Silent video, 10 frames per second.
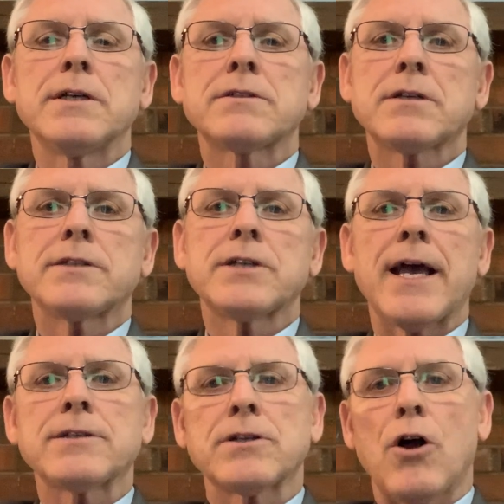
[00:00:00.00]
such
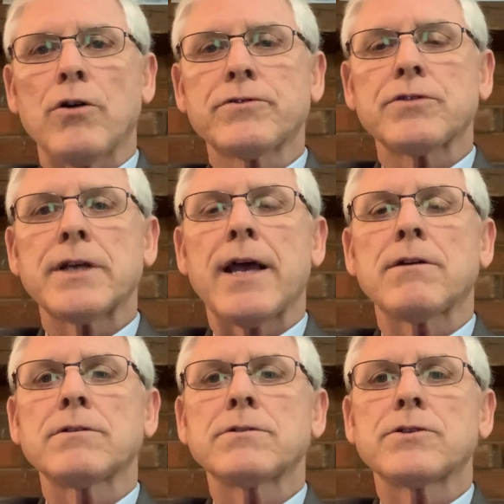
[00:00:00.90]
as an
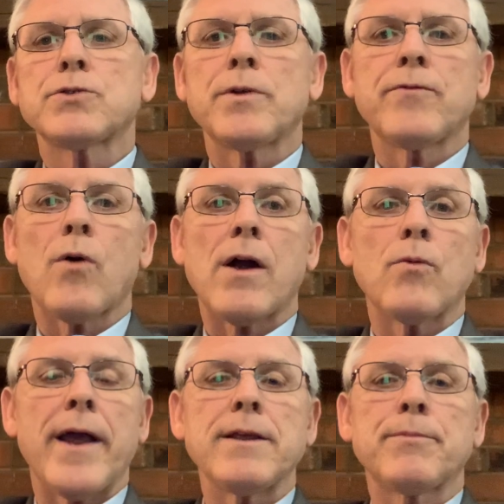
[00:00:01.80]
ultrasound, the 24-hour
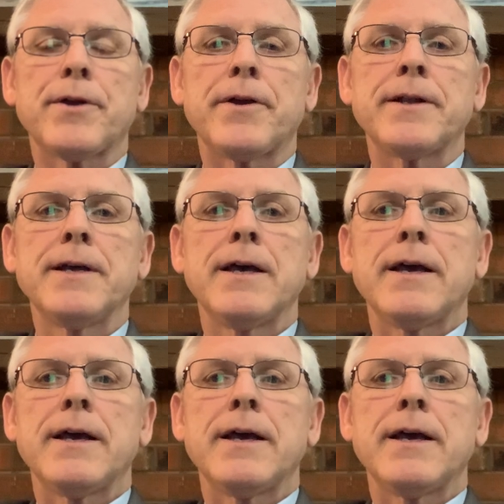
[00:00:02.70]
waiting period,